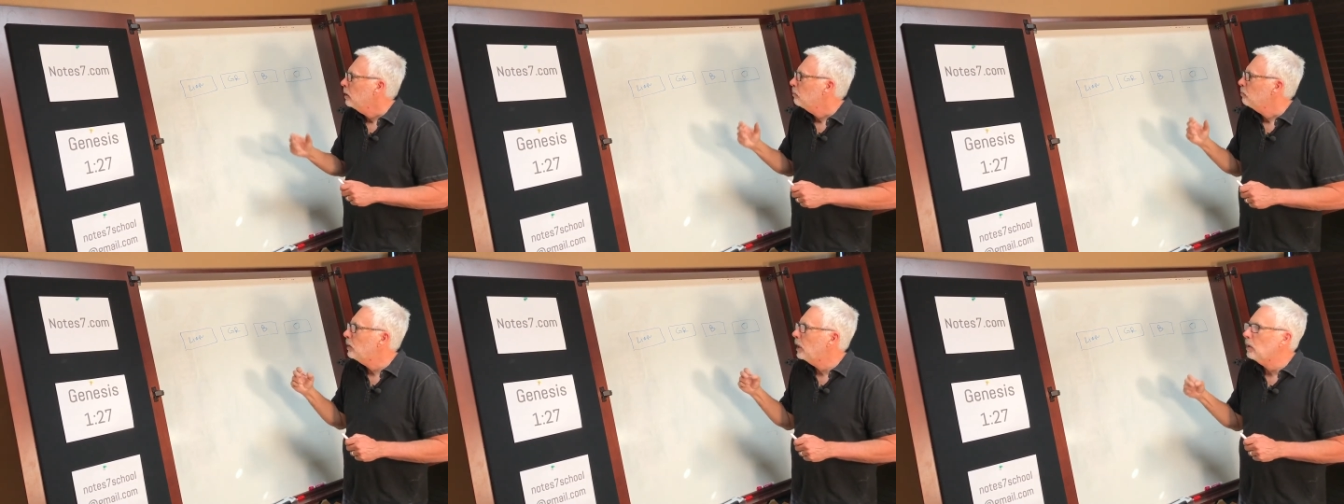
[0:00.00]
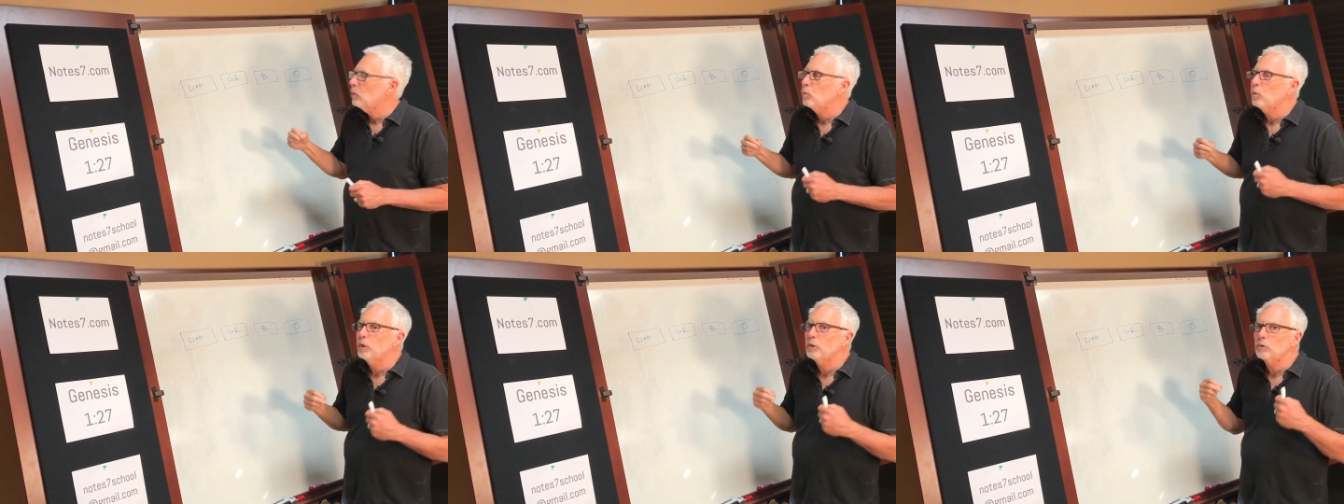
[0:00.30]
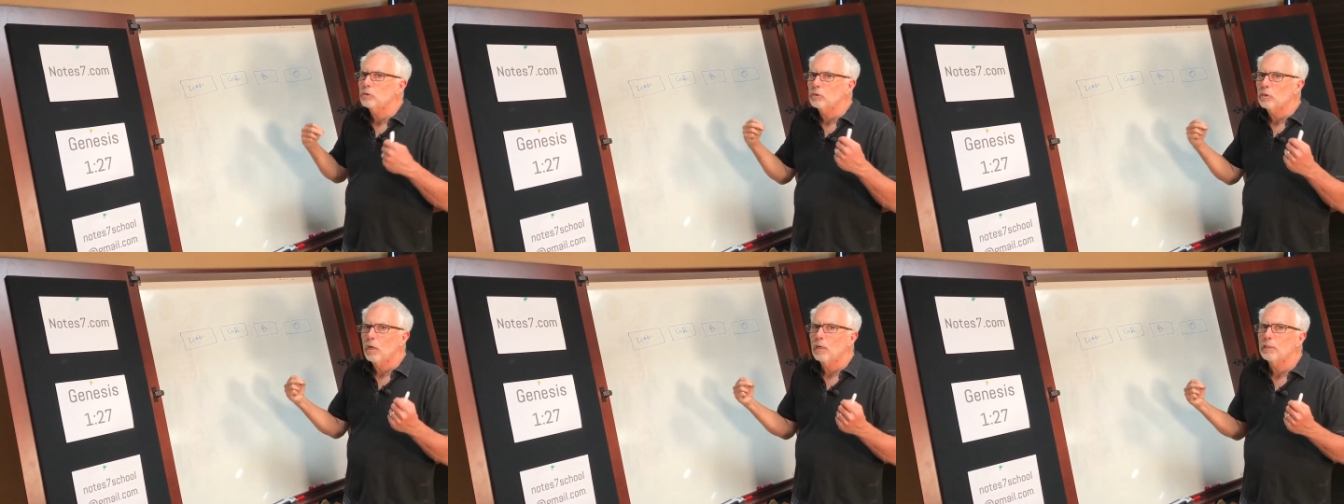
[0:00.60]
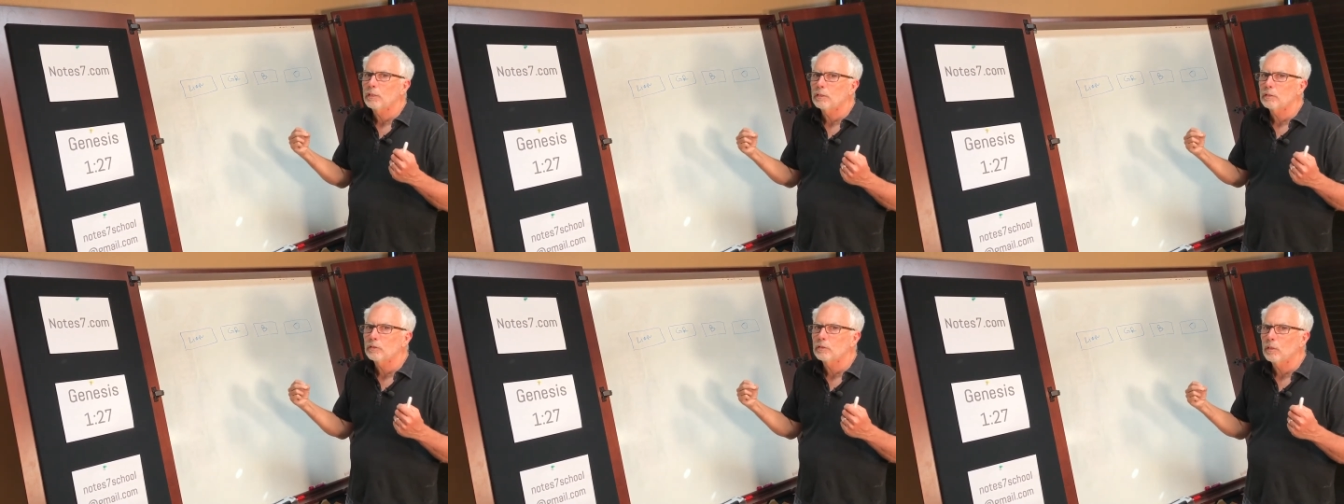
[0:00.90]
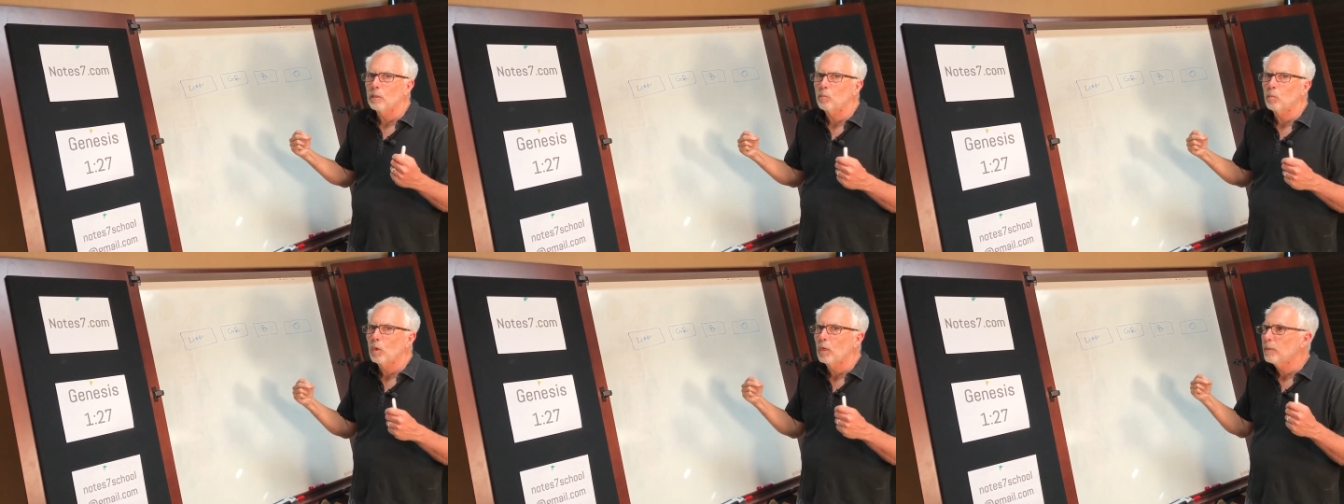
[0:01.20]
But when you're talking to
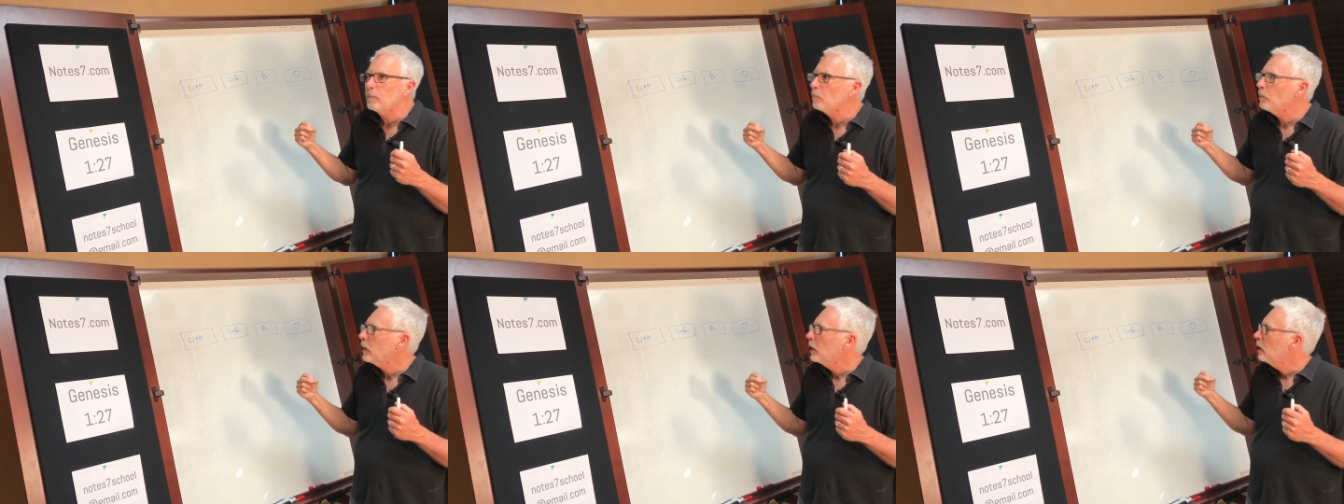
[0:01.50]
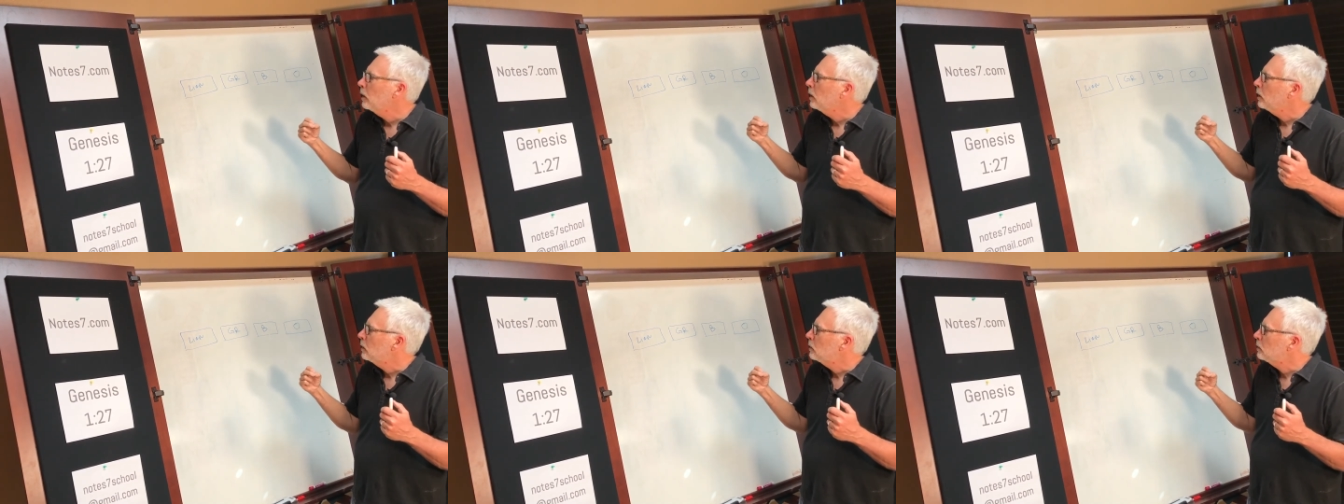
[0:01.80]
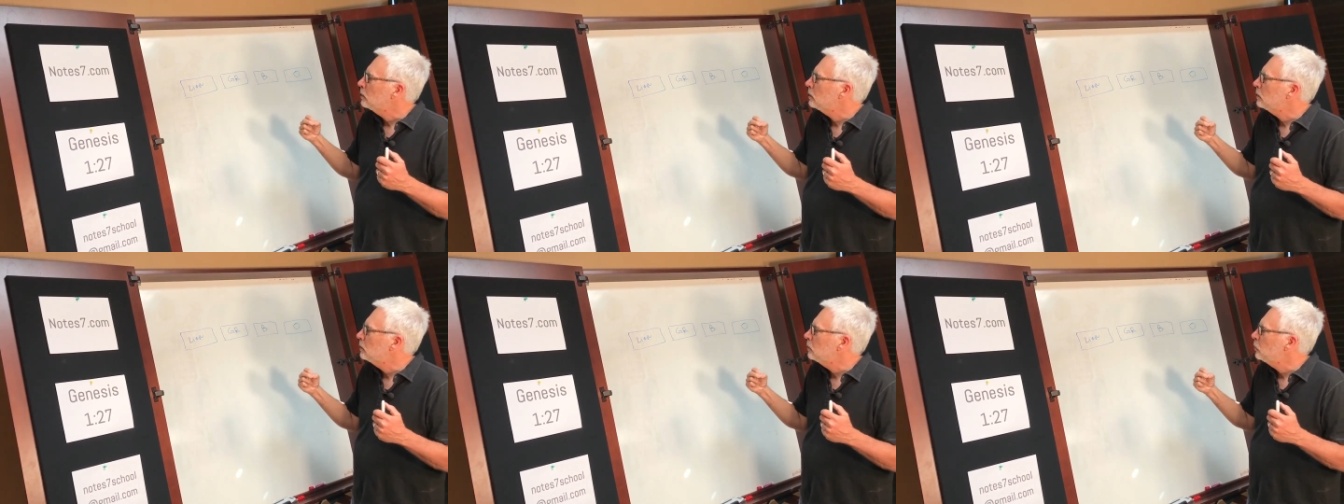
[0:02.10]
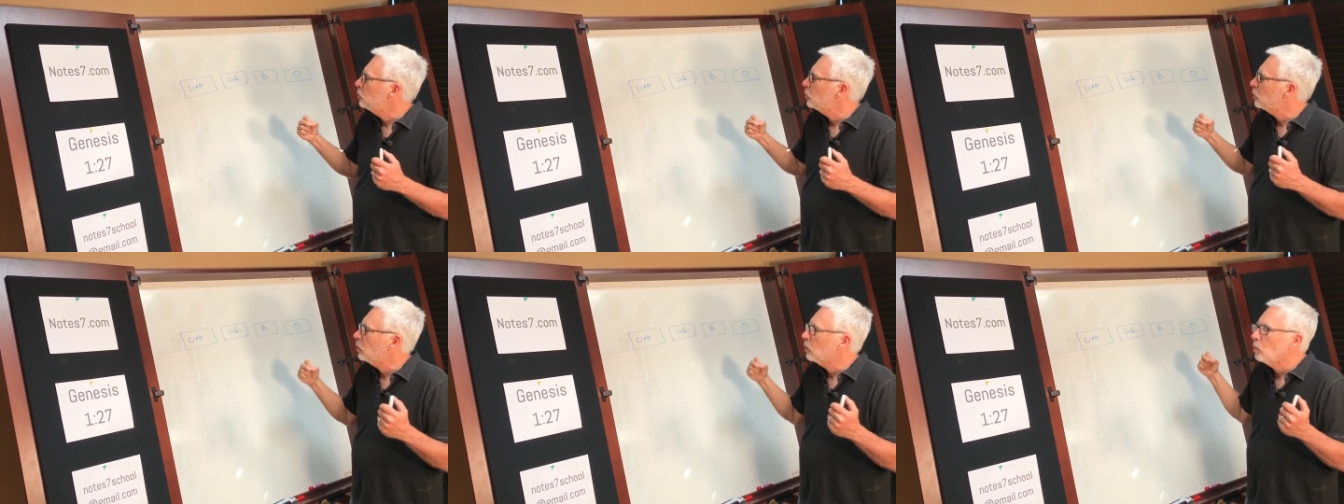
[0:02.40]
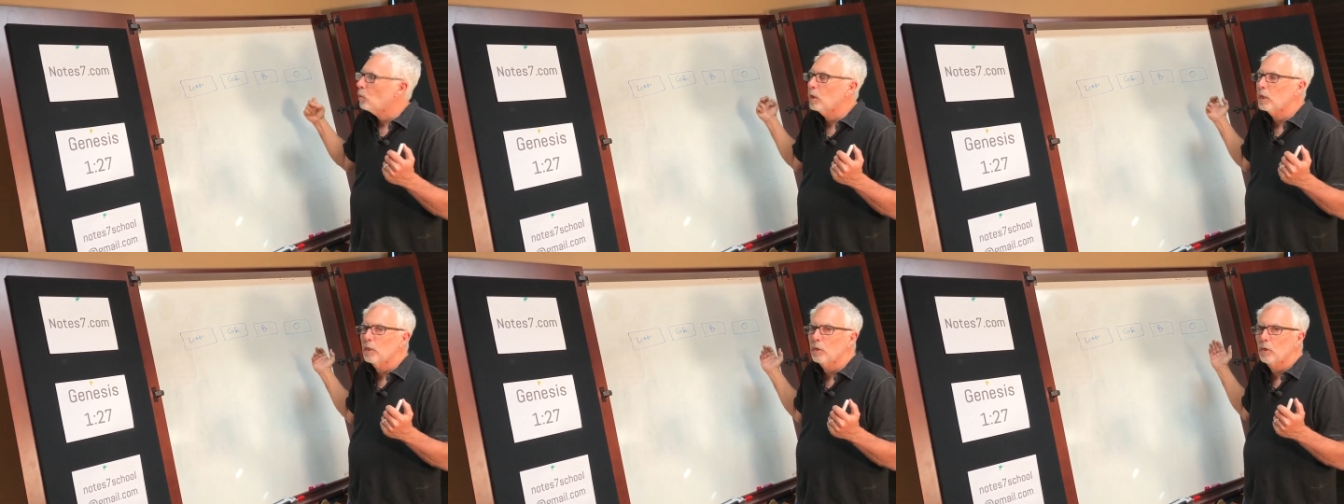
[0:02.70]
someone, you're going to
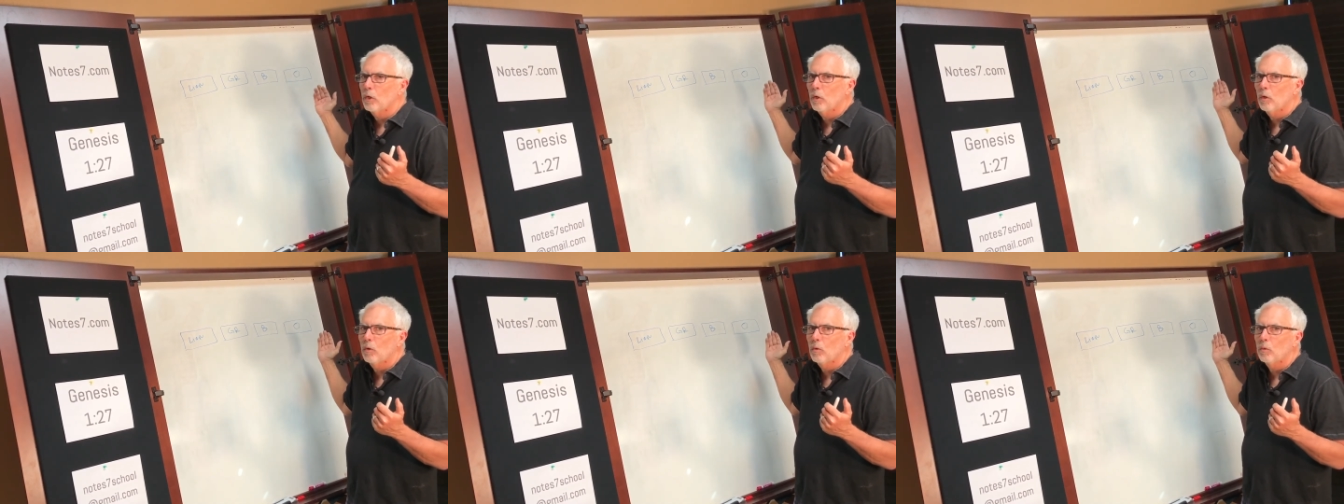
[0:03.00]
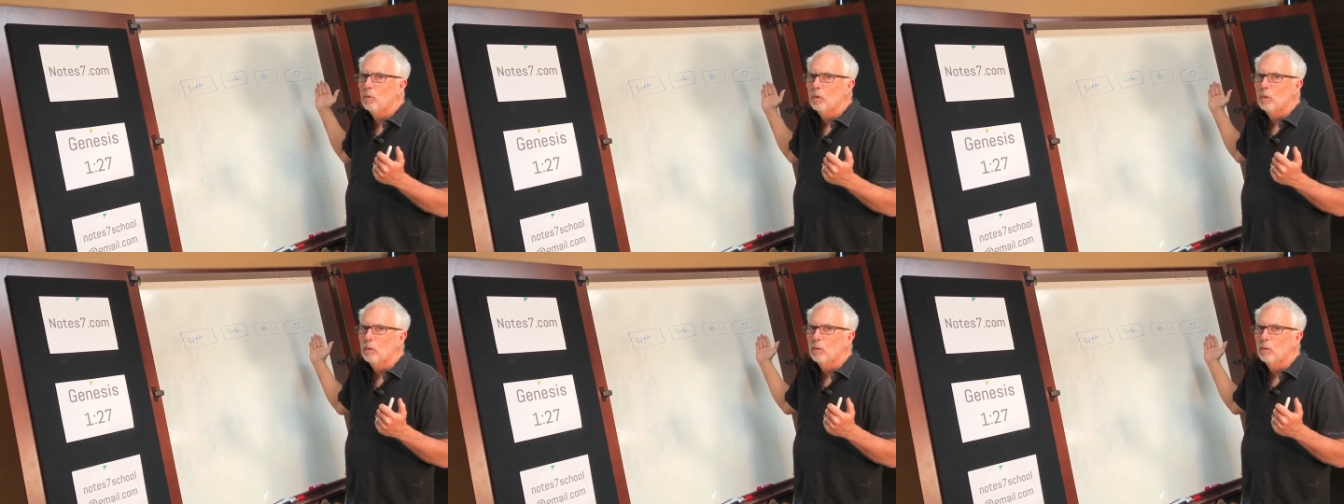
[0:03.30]
want to know